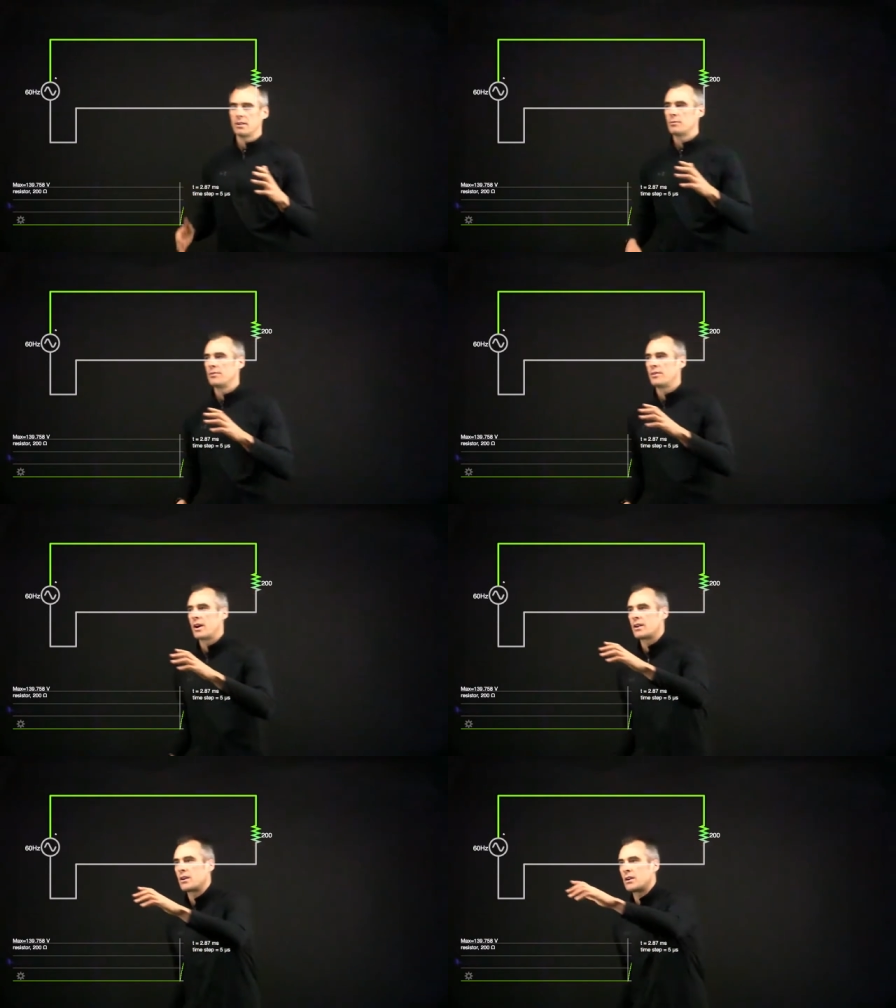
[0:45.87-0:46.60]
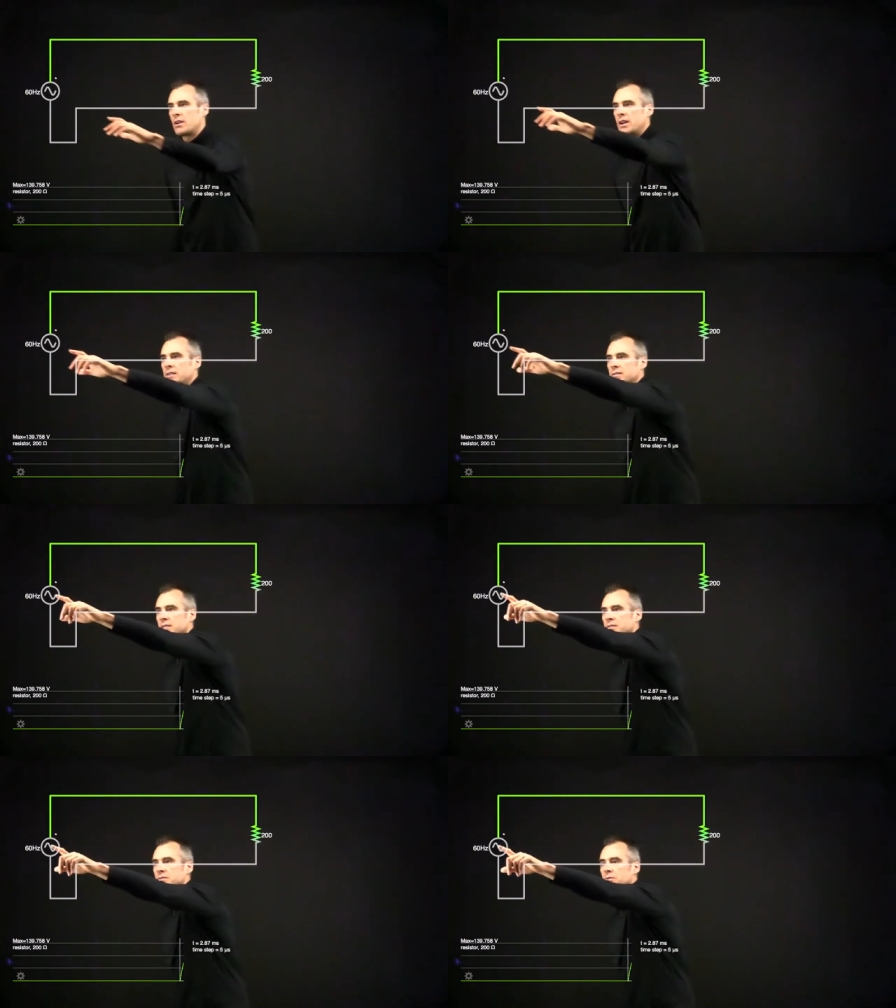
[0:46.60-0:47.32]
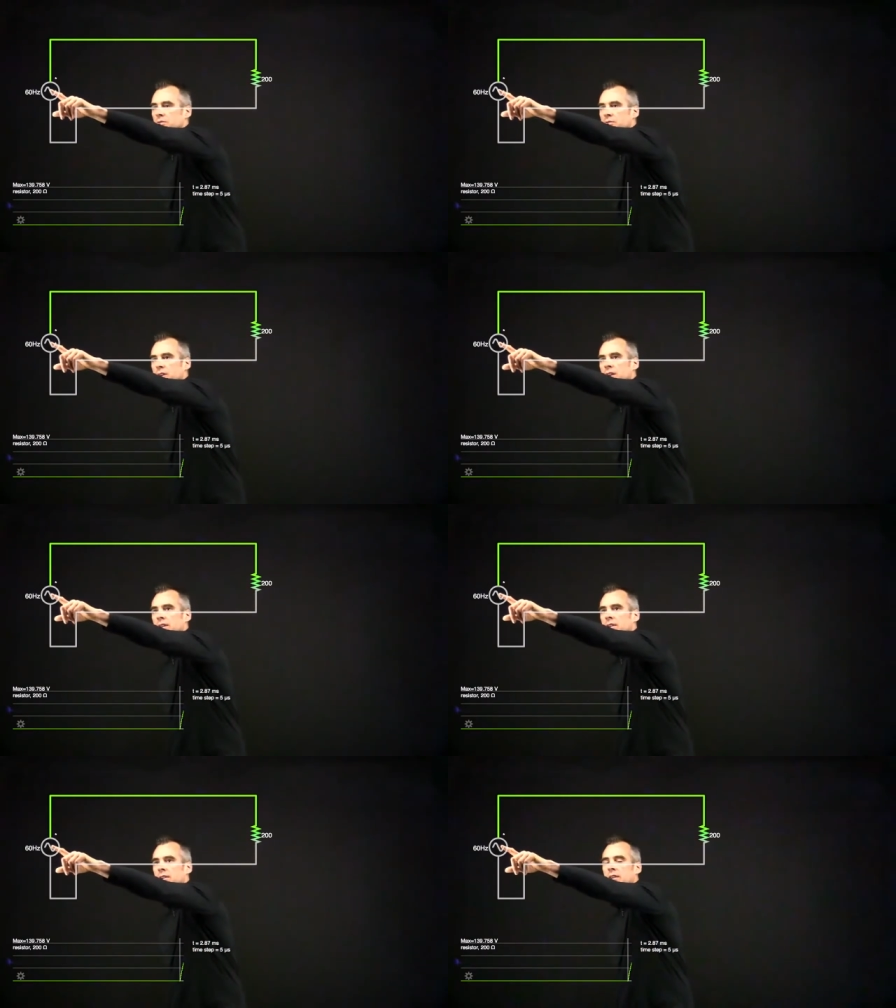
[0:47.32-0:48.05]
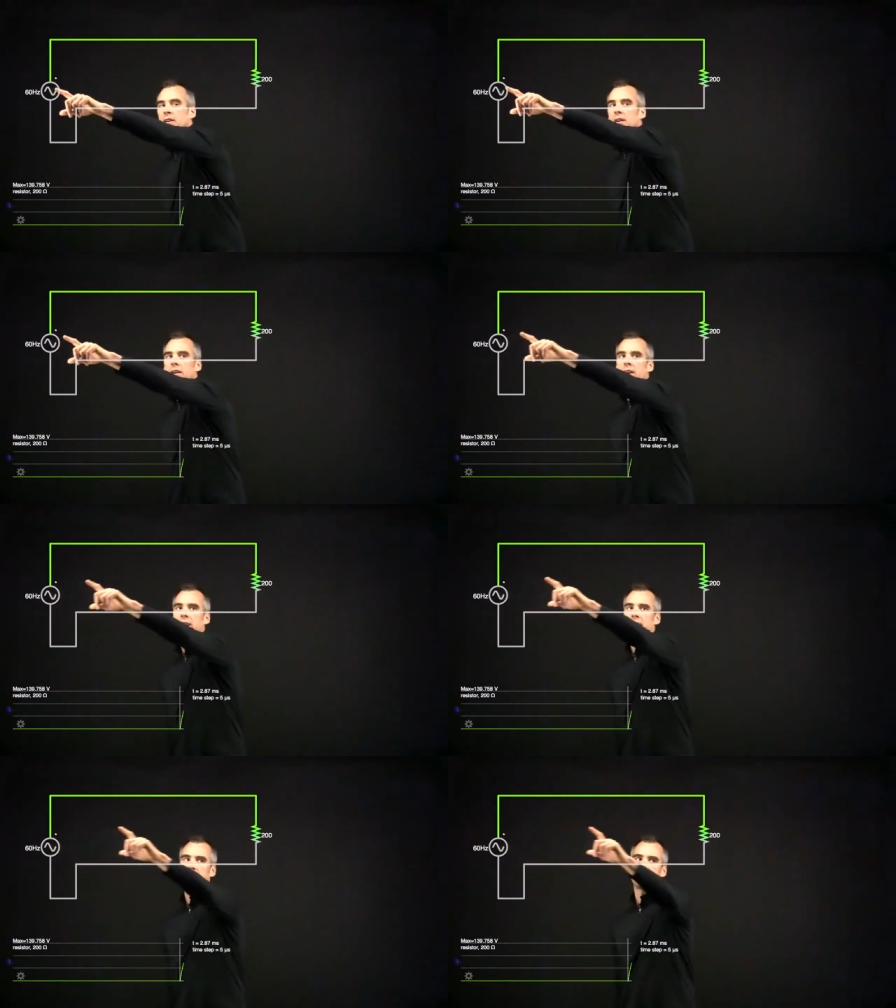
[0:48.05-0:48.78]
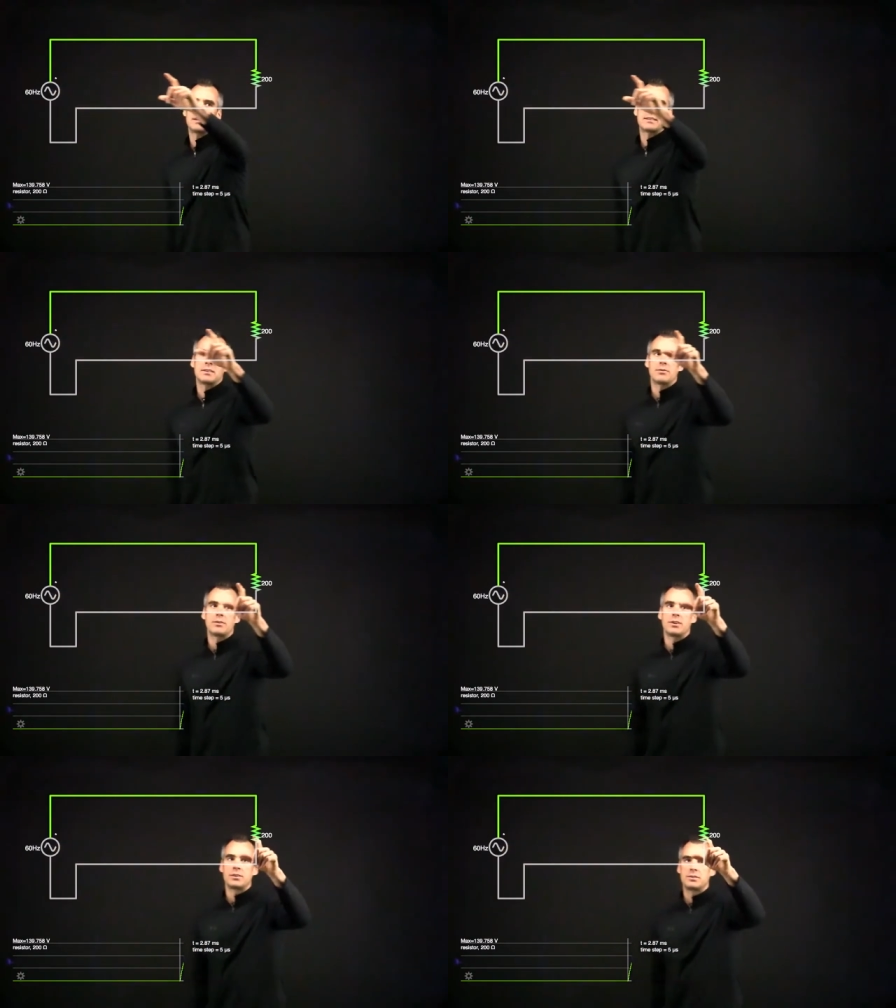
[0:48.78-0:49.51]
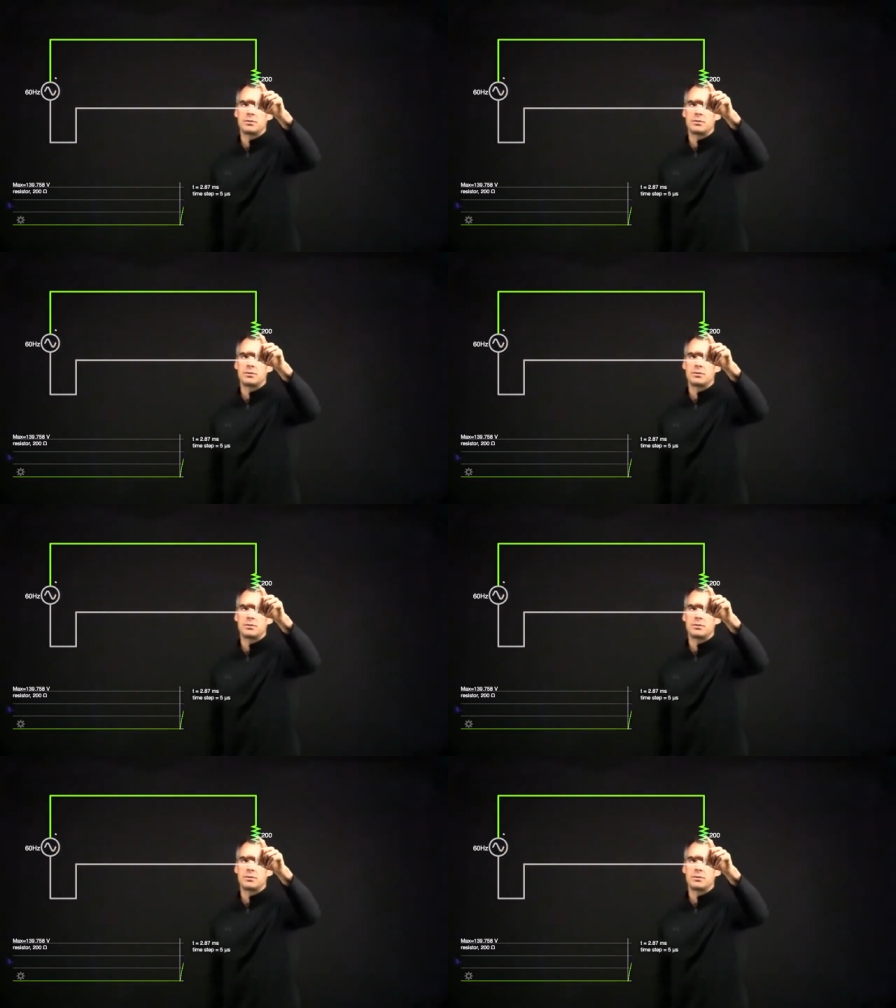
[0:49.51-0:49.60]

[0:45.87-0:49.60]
We've got our AC source right here, and it's connected over here to